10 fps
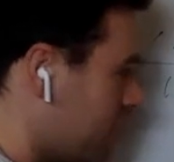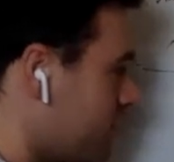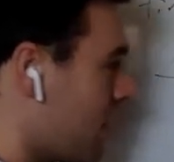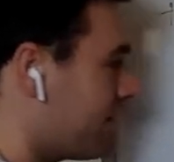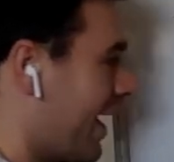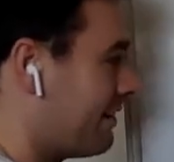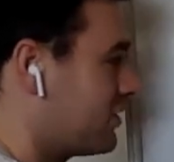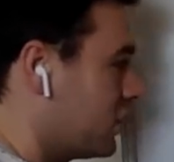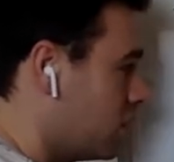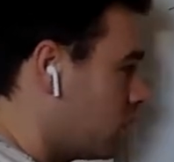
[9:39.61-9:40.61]
But if you have an
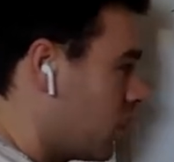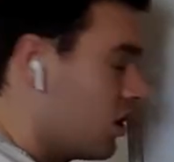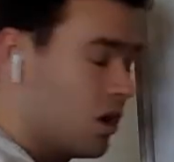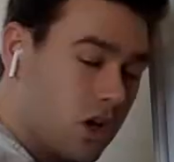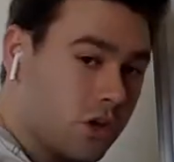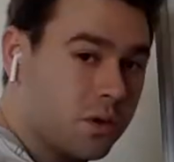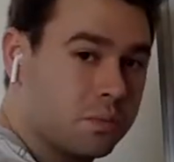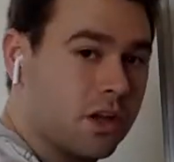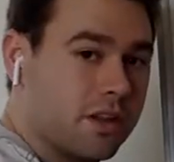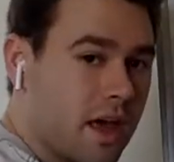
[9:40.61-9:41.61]
F2,
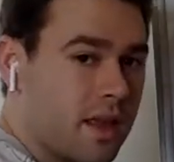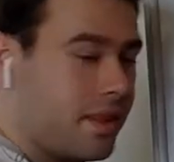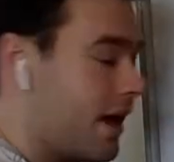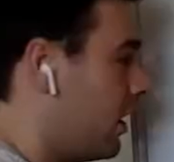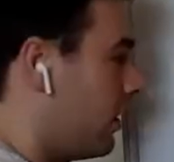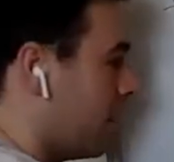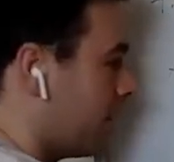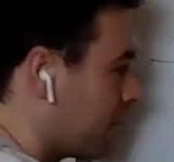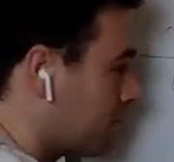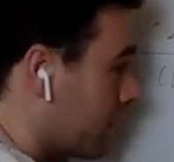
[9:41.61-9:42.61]
you'd put that there
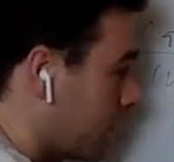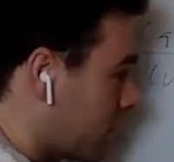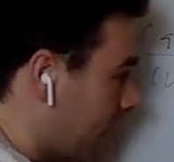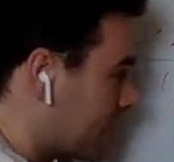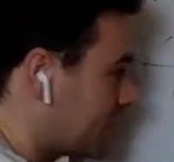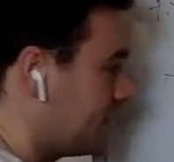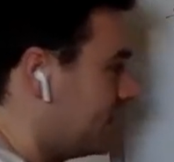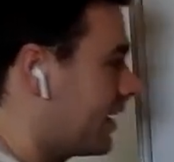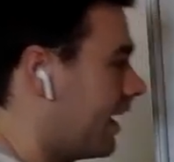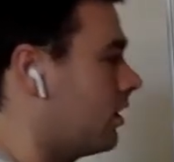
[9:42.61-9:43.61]
and then put your next
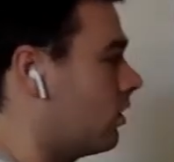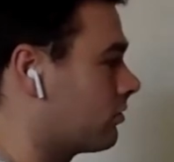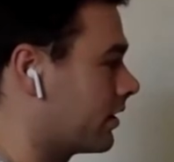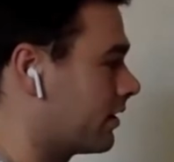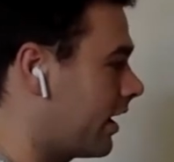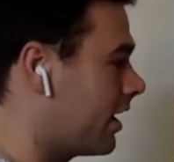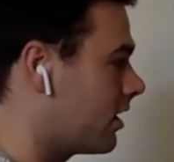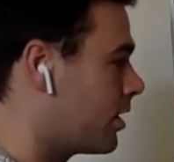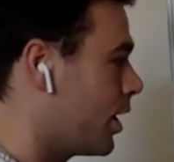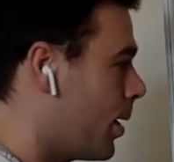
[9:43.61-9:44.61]
CK over
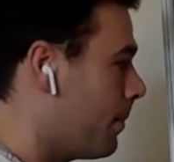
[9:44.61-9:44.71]
there.